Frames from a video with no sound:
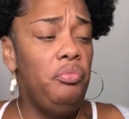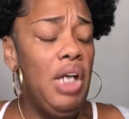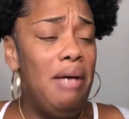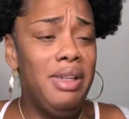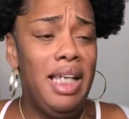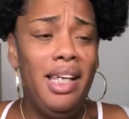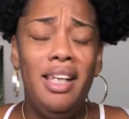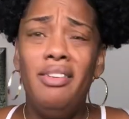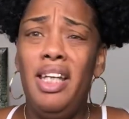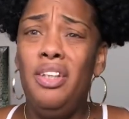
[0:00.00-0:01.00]
I was like,
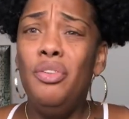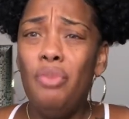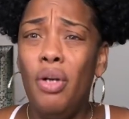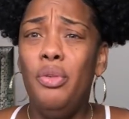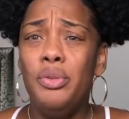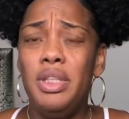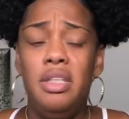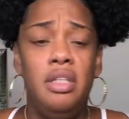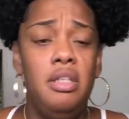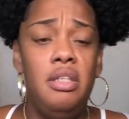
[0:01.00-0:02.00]
okay, you gross.
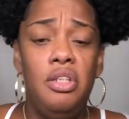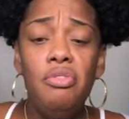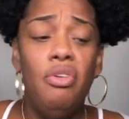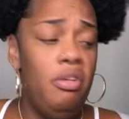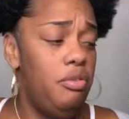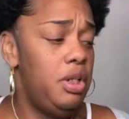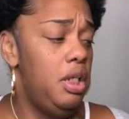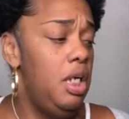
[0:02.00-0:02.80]
You gross.